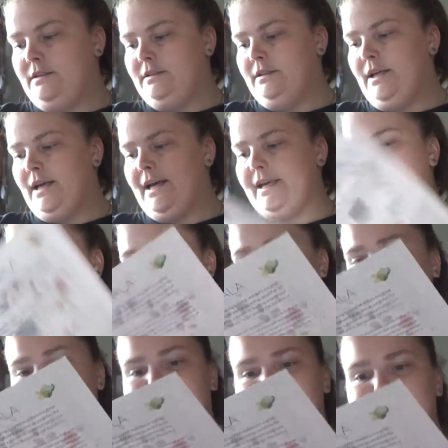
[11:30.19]
like
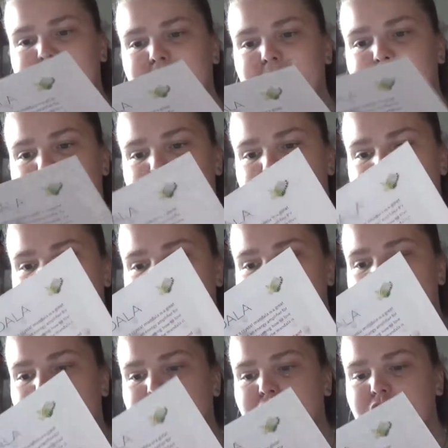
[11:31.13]
it's the
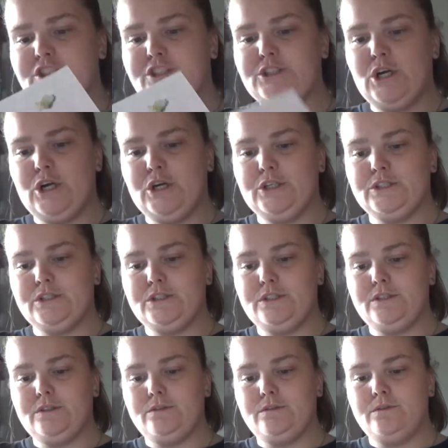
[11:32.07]
directions aren't
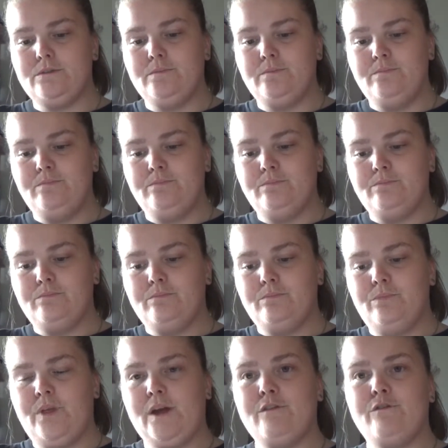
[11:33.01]

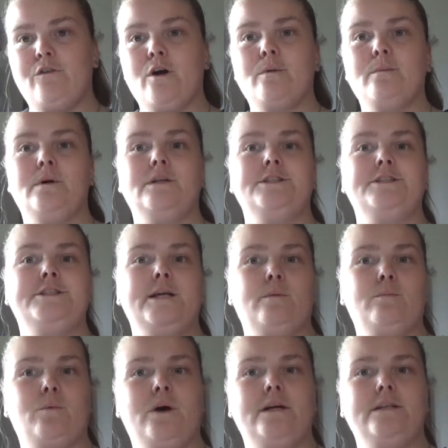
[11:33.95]
like formal
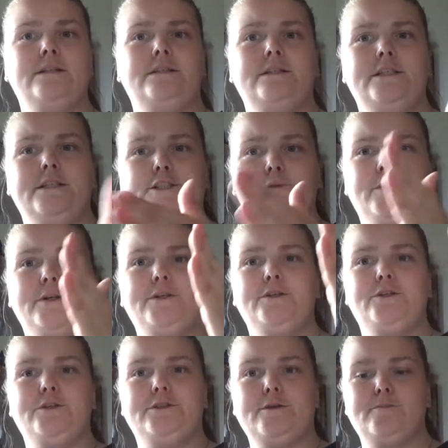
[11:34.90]
step 1 here's what
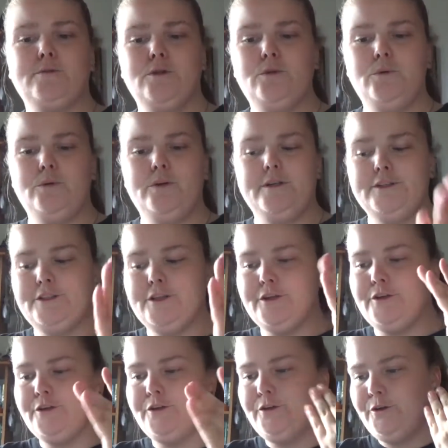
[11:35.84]
you do step 2 here's how
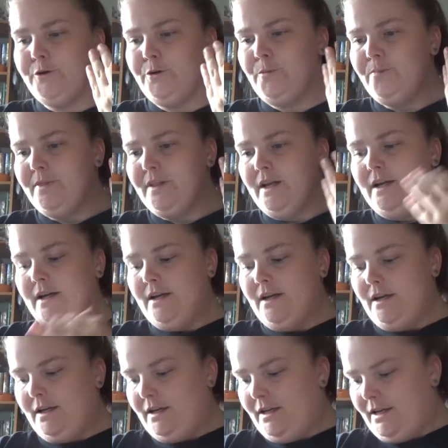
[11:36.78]
you do
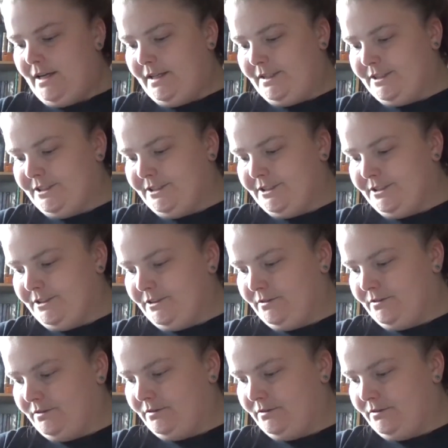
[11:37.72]
it's